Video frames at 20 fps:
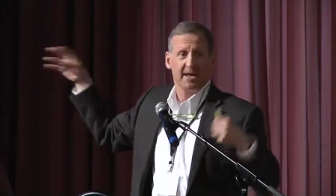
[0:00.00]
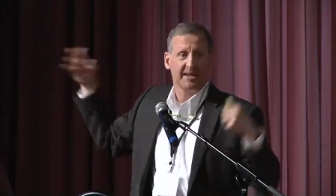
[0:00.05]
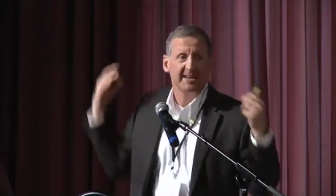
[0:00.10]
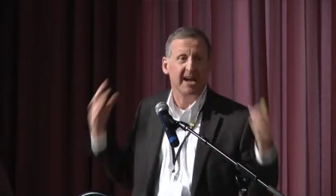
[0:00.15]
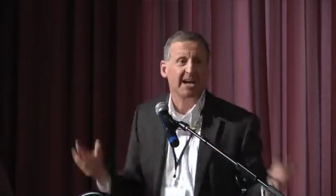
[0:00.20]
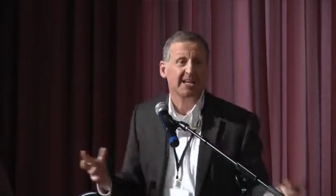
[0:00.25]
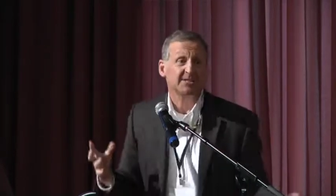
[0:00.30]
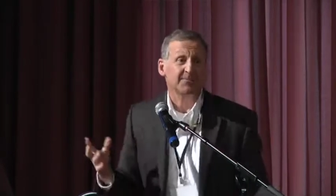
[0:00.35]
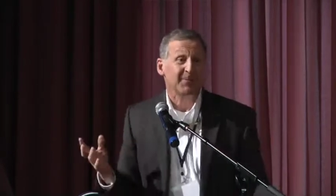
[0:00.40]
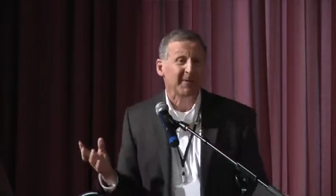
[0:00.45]

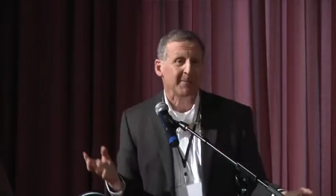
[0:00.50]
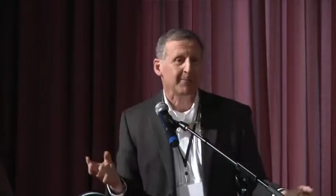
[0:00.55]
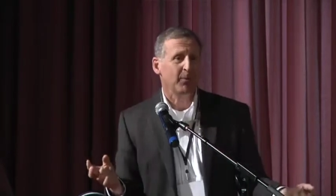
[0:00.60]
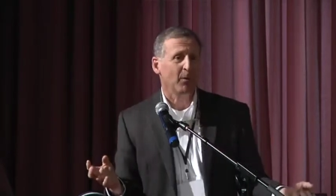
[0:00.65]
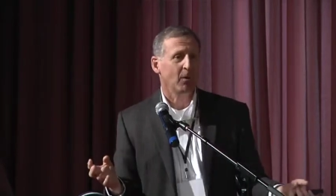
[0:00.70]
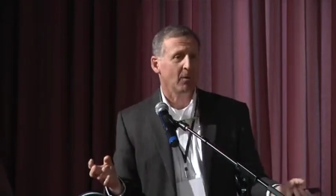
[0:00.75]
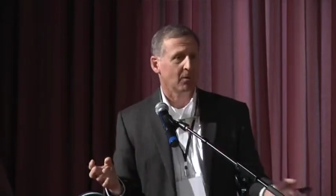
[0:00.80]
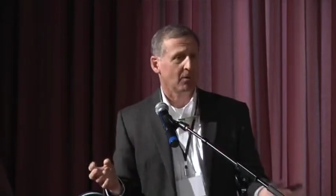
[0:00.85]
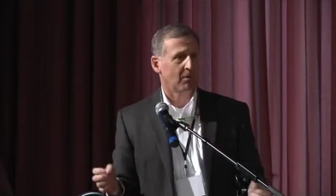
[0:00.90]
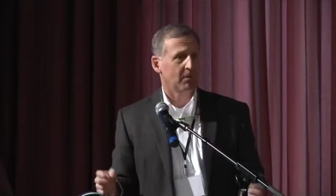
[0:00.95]
Nice
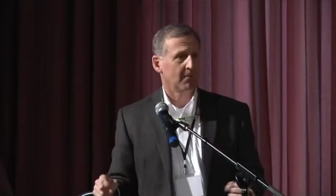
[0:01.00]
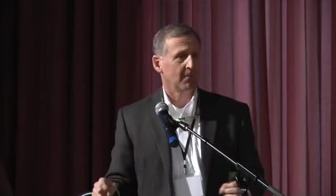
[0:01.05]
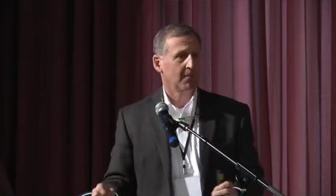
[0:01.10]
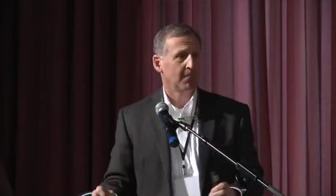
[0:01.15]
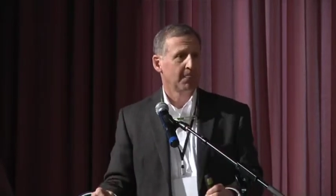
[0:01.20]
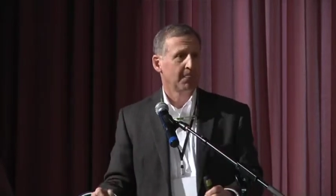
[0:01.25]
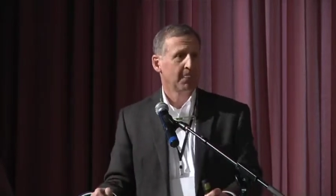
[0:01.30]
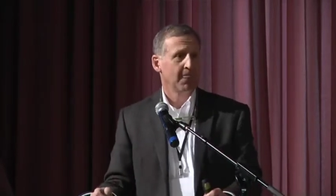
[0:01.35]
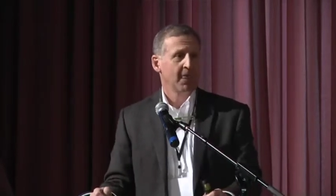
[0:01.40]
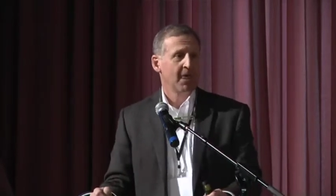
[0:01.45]
people.
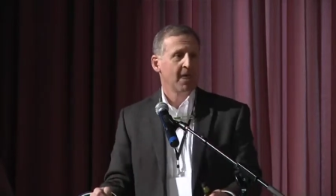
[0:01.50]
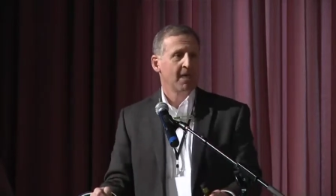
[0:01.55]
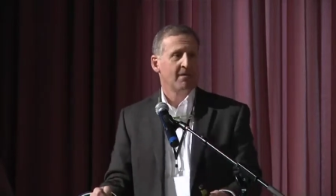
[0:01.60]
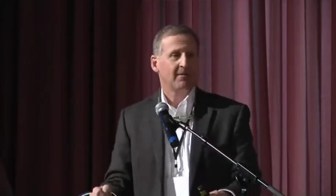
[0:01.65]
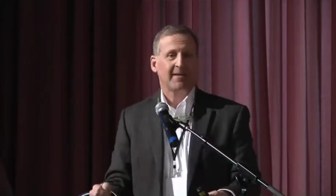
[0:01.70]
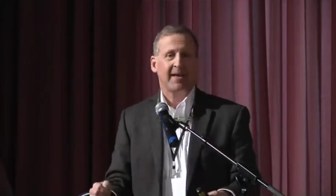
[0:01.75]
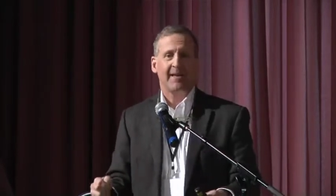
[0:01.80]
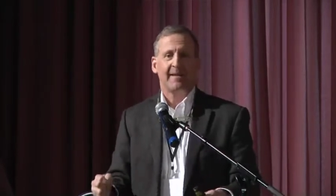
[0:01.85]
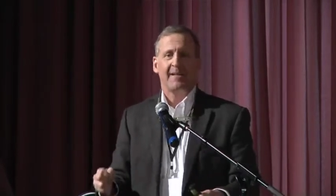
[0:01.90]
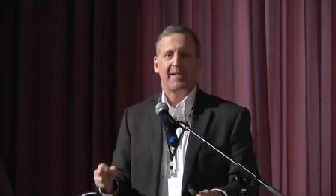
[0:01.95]

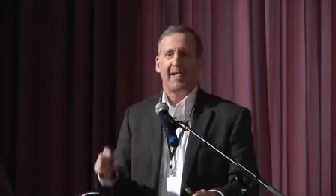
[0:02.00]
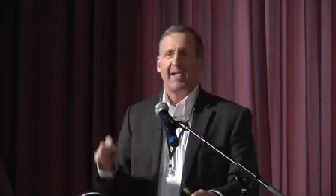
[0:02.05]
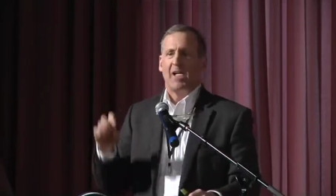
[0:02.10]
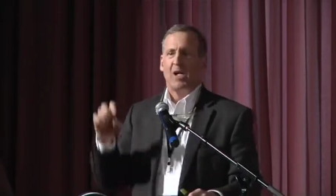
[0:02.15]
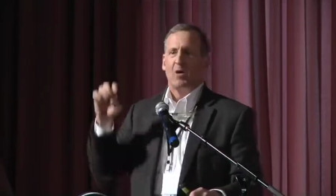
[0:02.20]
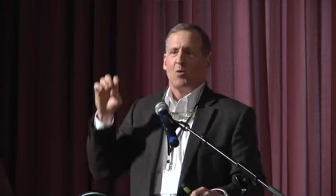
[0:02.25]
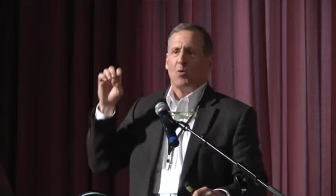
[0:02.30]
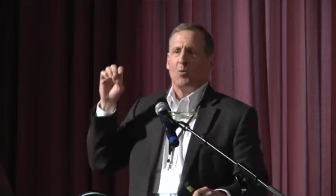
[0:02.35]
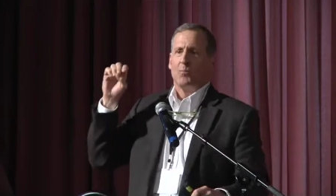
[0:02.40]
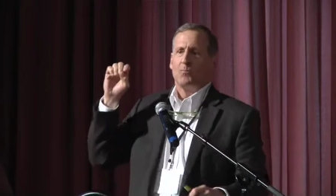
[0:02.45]
Okay?
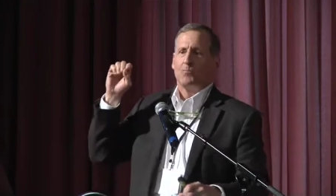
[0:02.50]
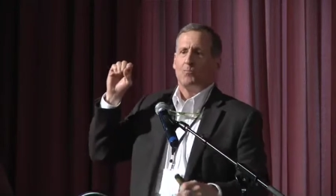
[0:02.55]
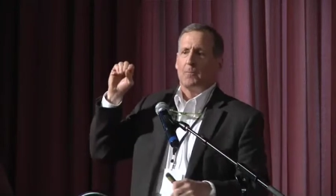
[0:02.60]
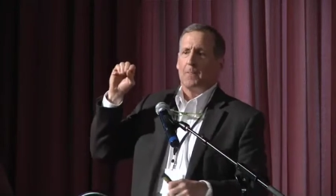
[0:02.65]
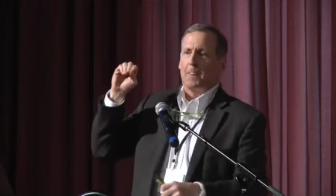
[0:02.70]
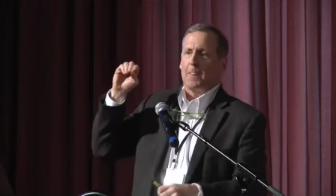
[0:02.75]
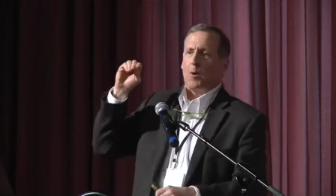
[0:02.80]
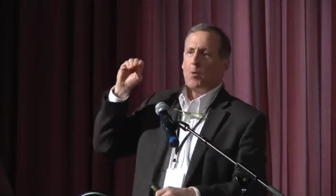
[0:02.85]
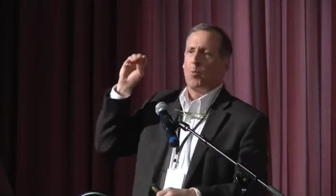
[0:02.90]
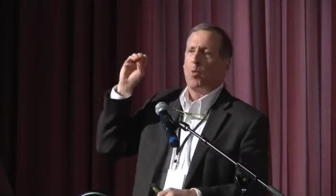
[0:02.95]

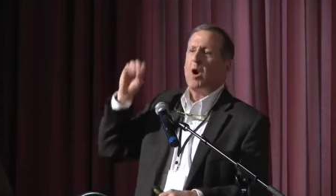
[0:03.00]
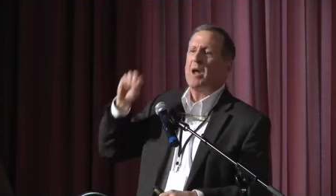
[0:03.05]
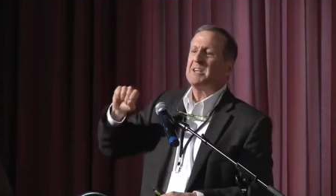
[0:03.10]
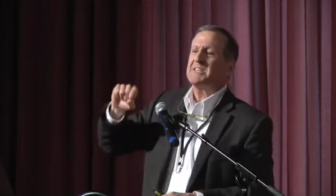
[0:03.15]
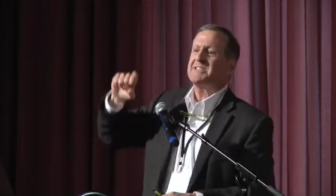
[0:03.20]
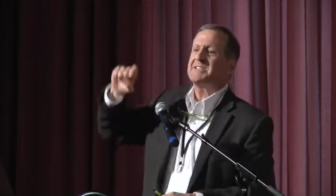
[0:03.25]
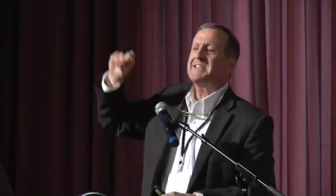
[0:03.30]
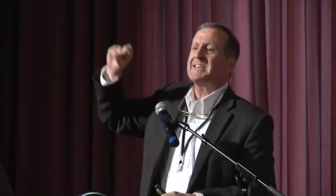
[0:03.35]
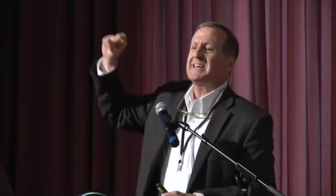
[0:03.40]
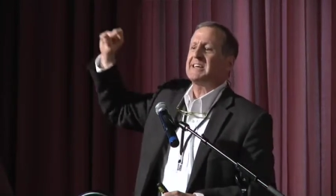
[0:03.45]
What
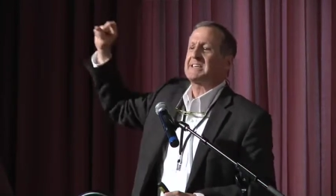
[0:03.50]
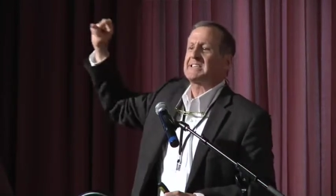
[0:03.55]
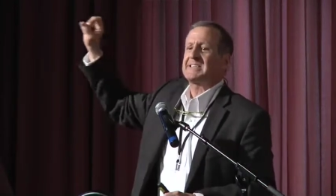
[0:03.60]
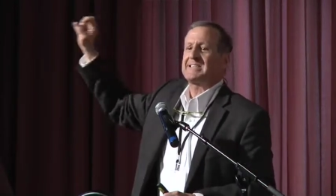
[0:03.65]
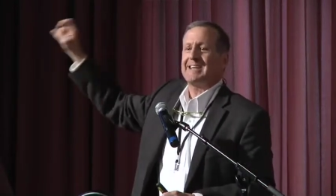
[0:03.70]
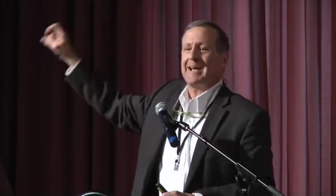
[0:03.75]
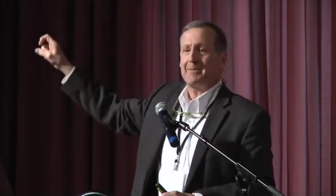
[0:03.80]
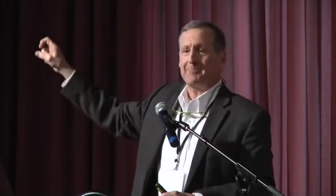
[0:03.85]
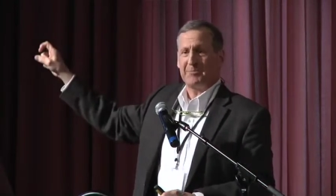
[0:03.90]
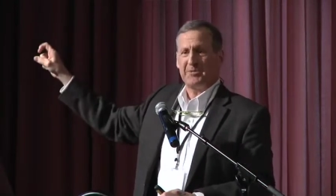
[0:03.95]
is the
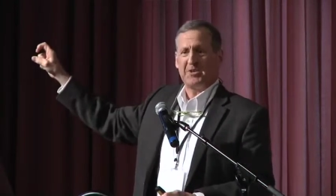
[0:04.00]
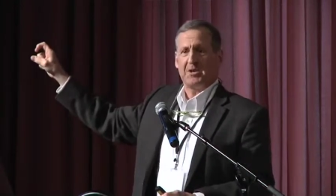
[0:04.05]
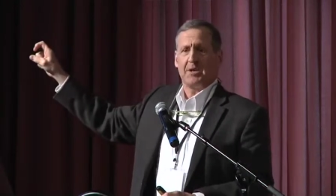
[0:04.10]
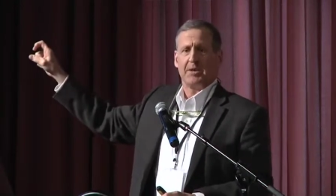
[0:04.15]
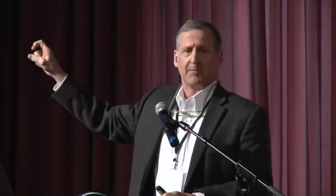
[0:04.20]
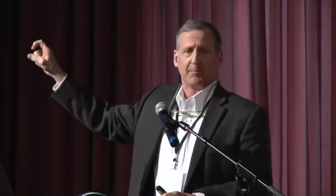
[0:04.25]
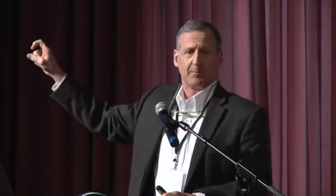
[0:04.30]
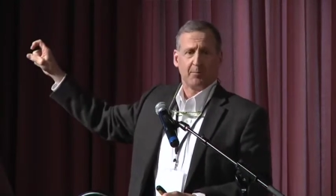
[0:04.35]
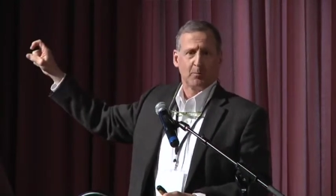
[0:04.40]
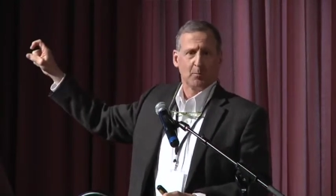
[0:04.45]

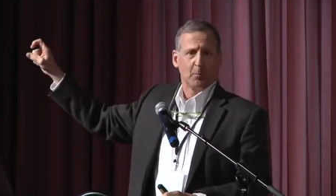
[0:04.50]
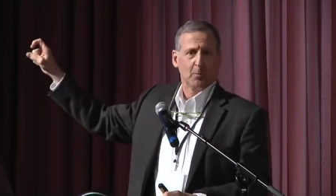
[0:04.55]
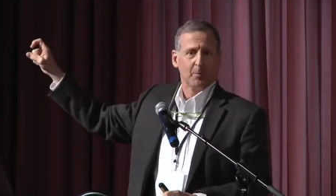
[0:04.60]
exception?